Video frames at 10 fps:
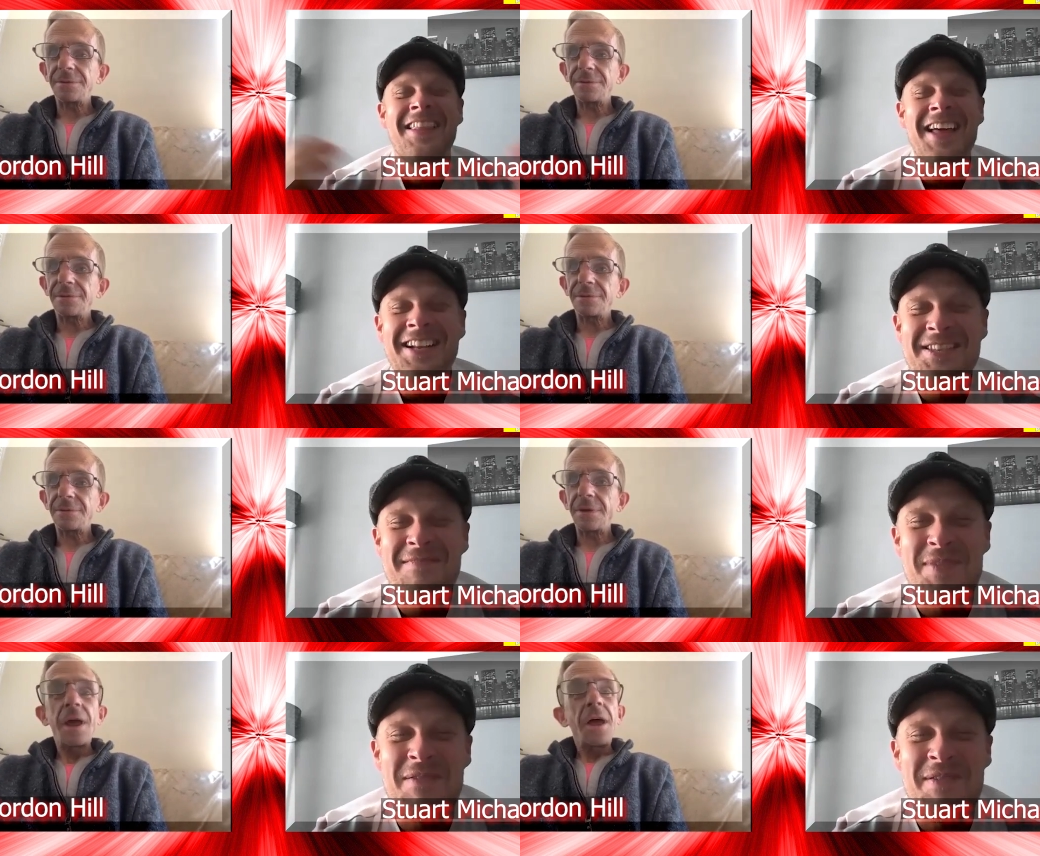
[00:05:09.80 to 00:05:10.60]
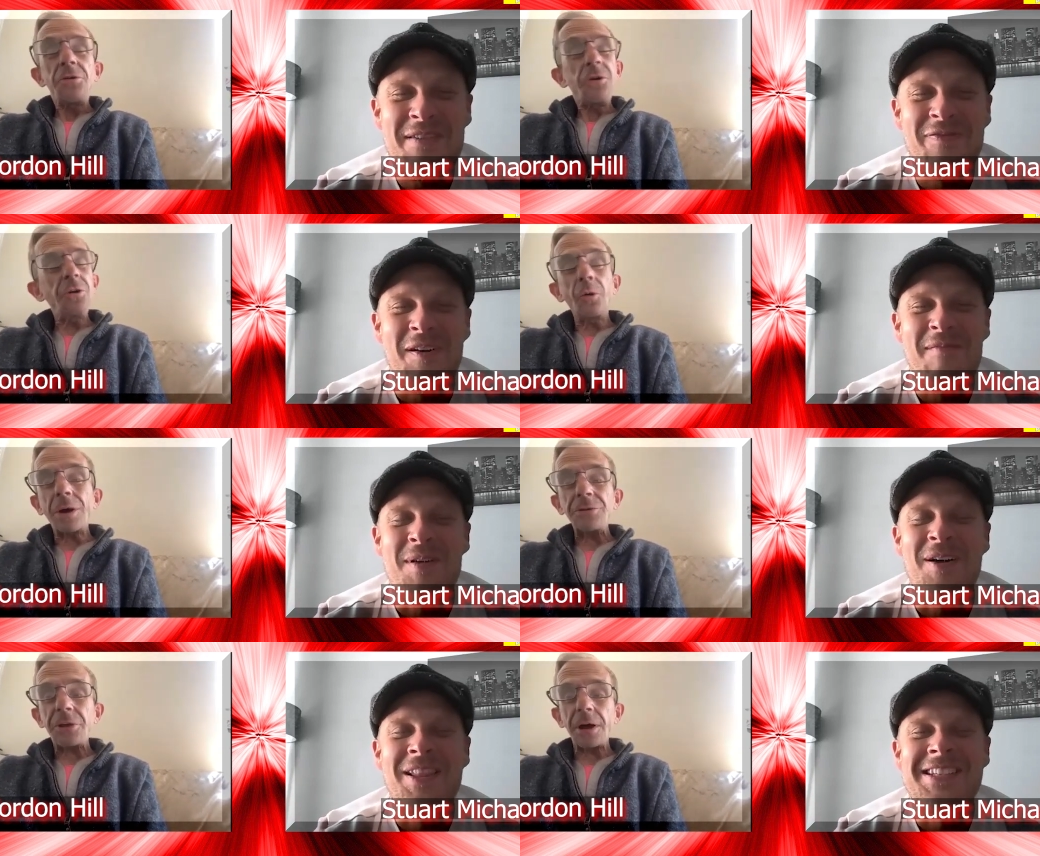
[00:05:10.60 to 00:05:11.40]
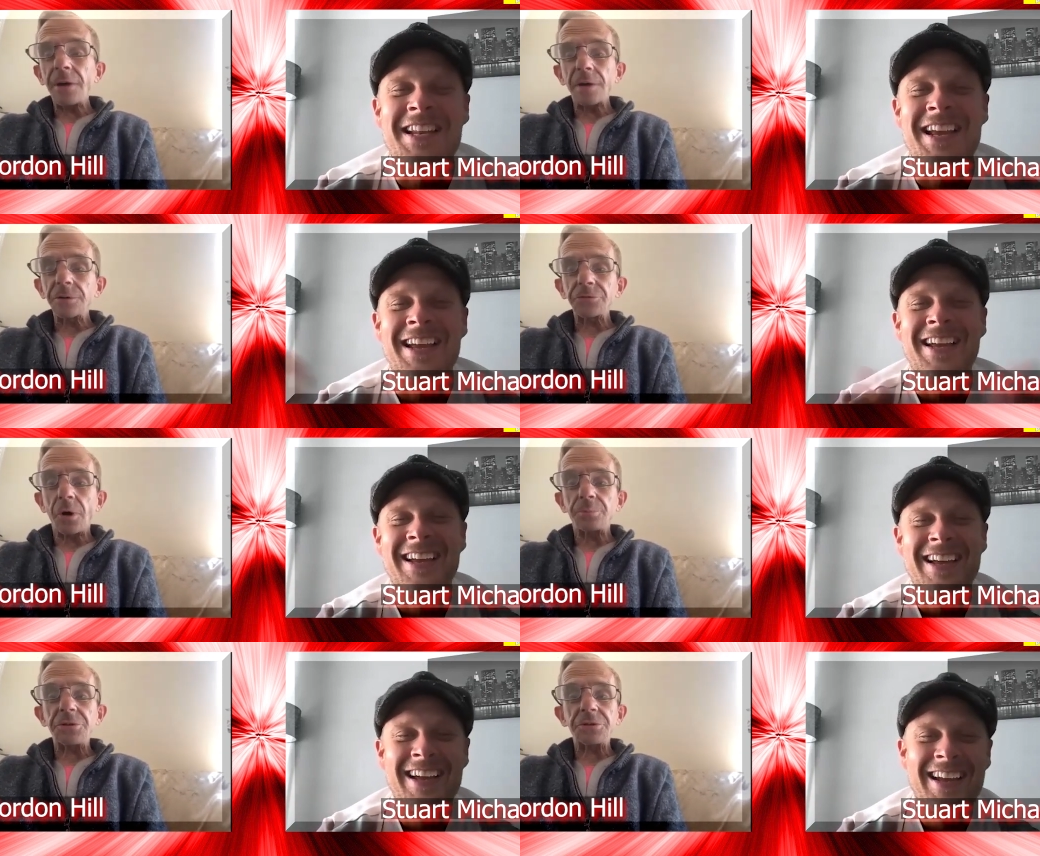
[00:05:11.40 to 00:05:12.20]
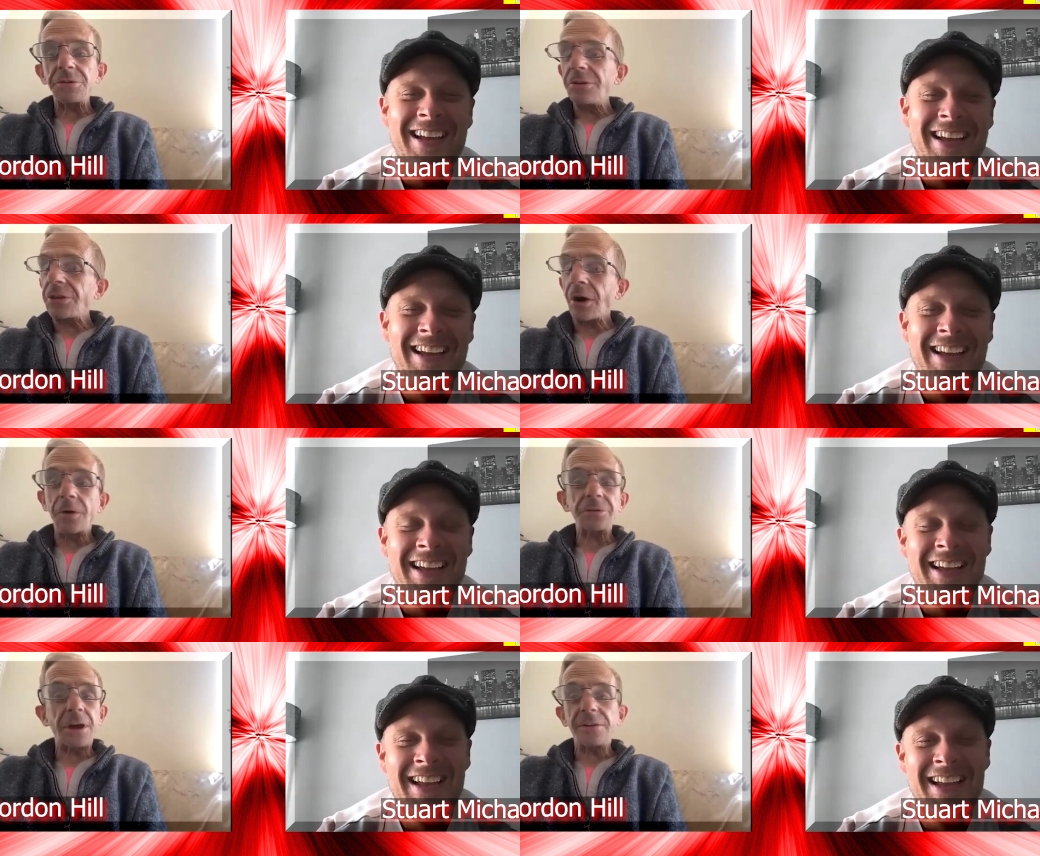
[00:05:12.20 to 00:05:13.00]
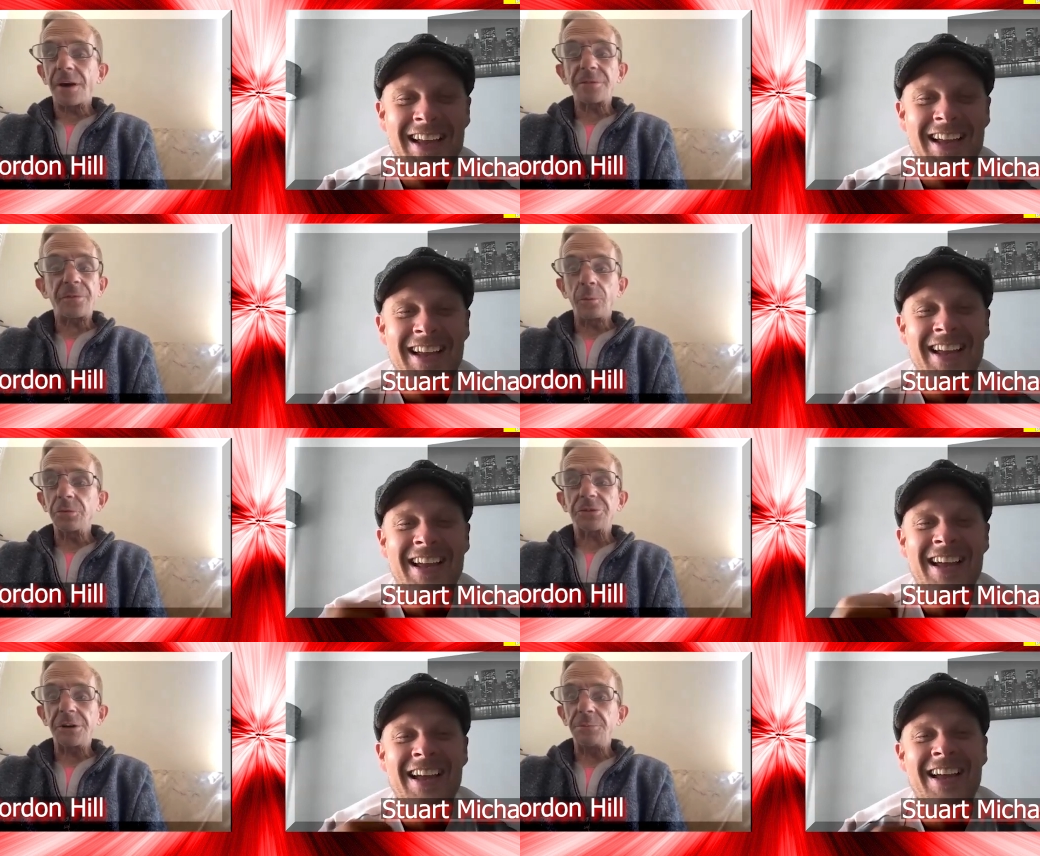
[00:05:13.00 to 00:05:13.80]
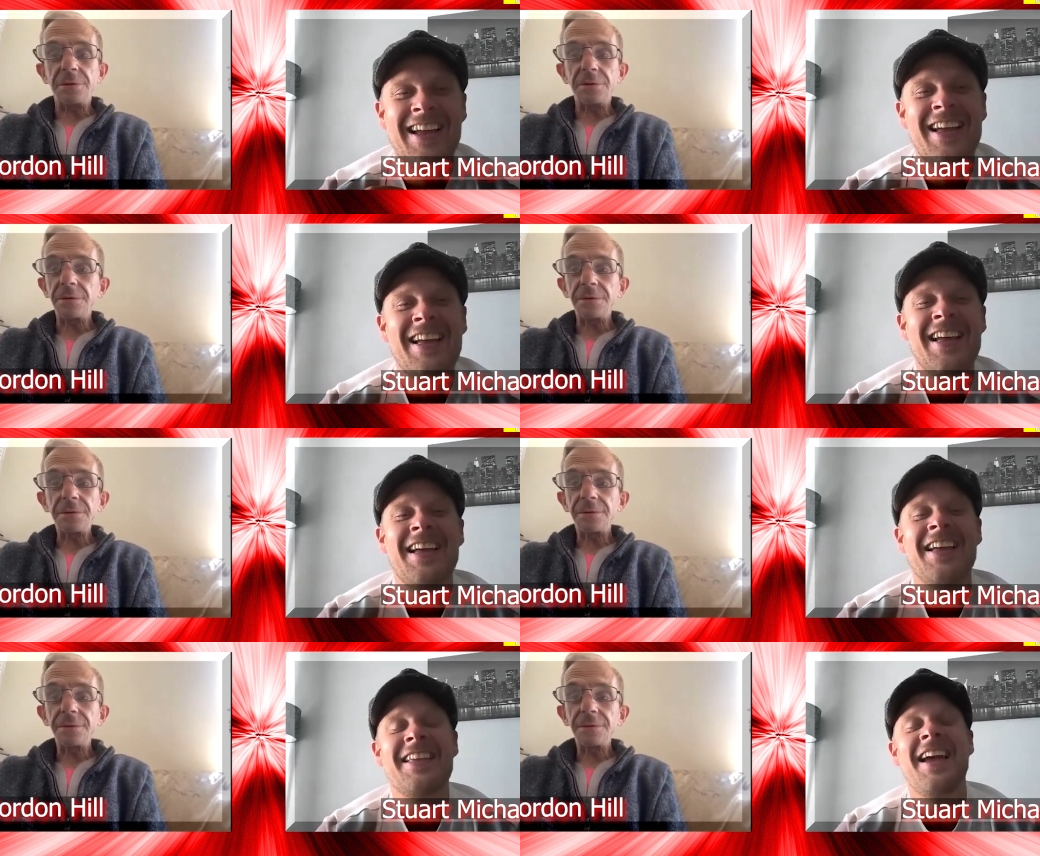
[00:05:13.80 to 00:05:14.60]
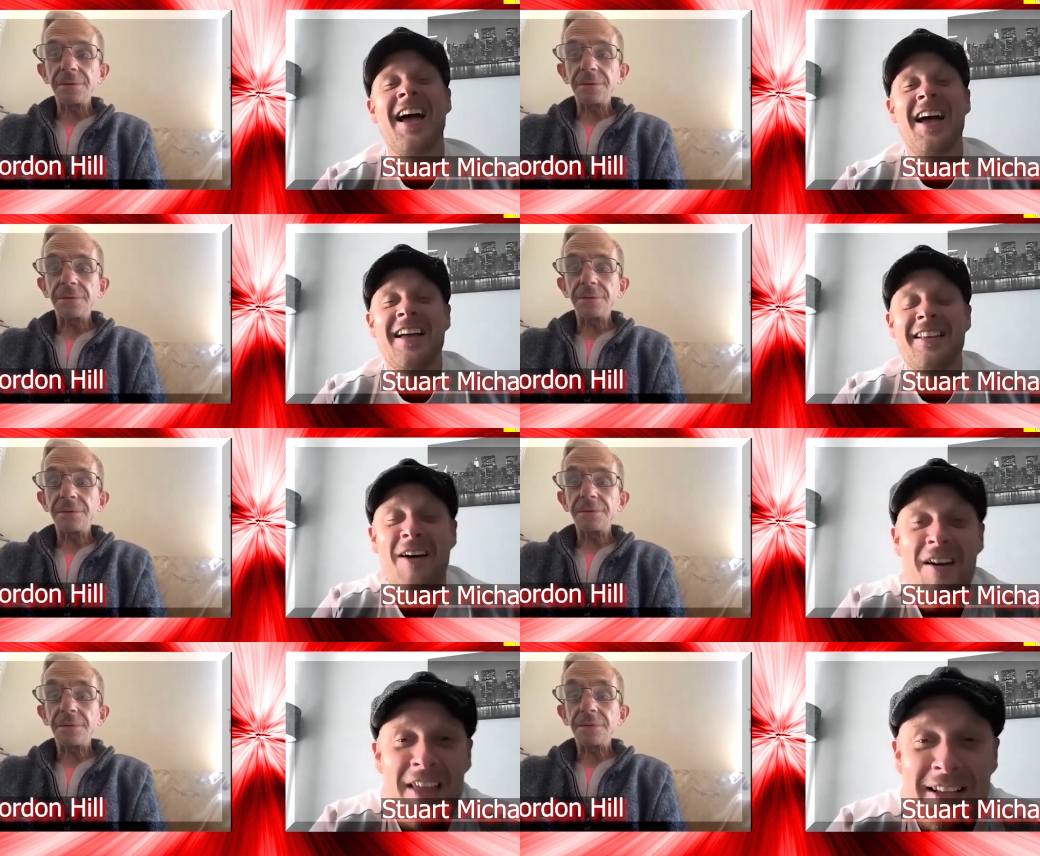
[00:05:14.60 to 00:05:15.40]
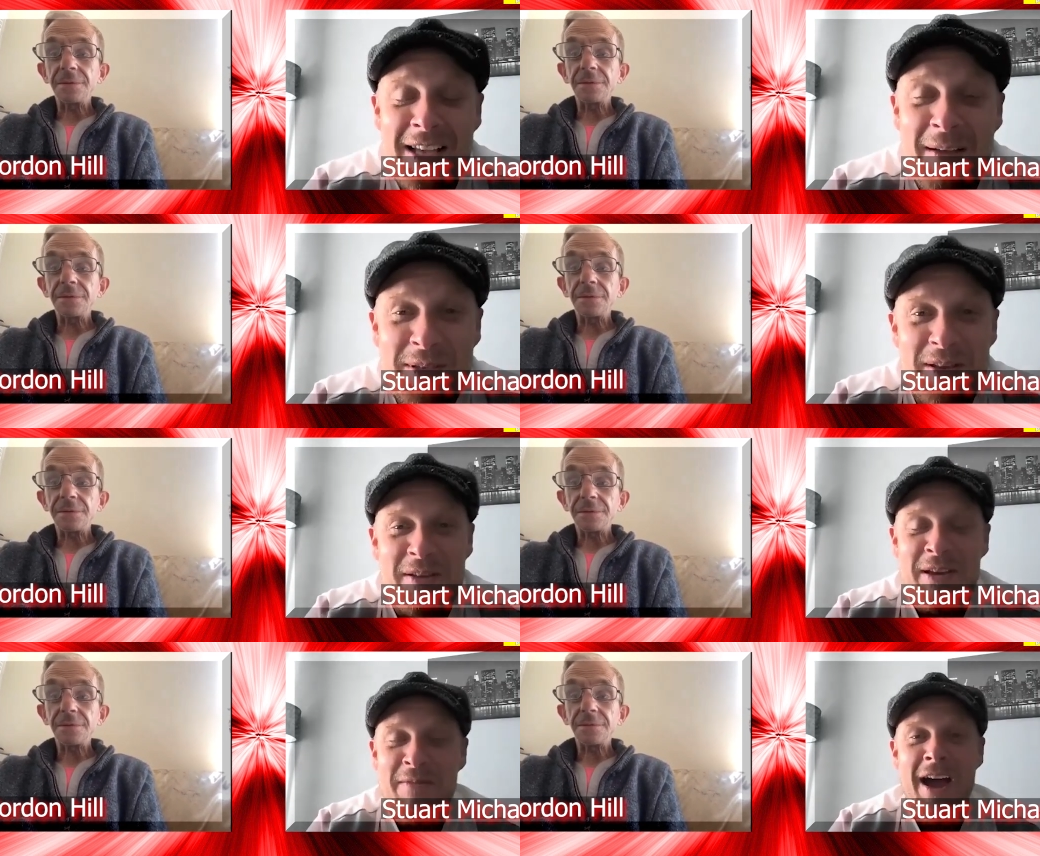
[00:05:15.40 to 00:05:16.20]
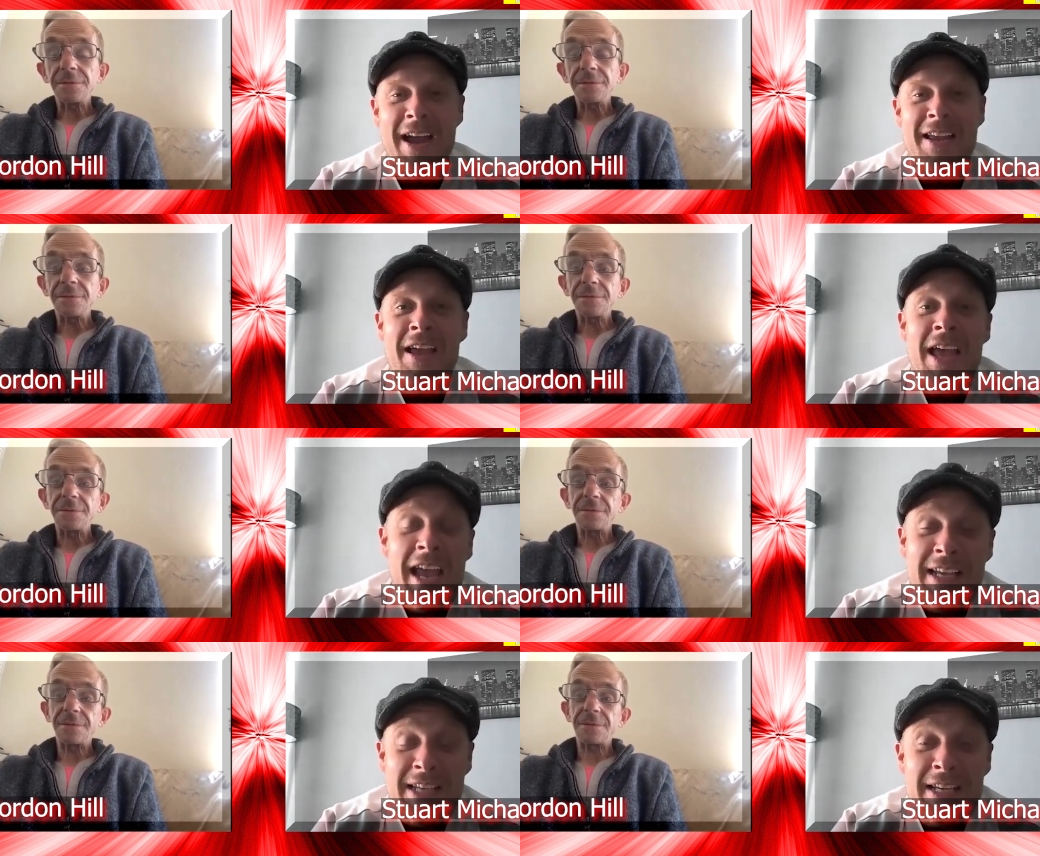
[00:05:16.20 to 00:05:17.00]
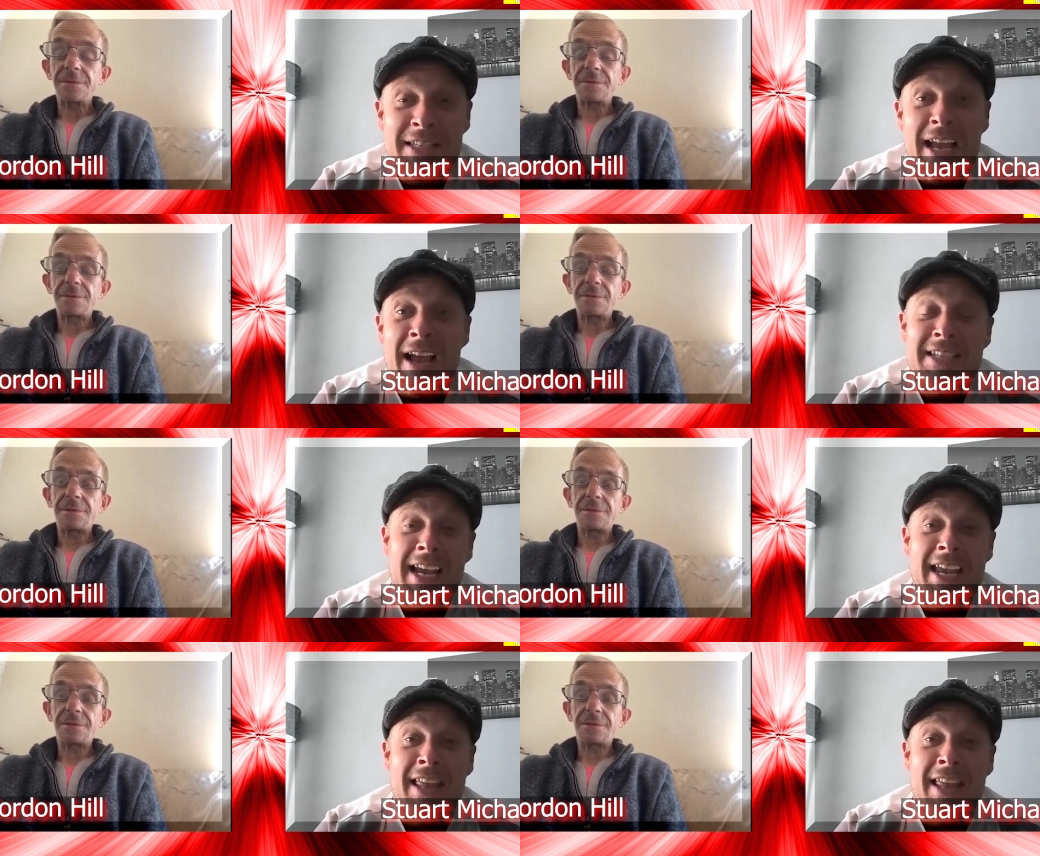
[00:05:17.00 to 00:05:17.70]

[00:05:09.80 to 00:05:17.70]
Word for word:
Speaker 1: That's the beauty you of know football, when you get another
Speaker 2: job, you can't get another football team.
Speaker 1: Yeah, no, that's absolutely right. Is is that I take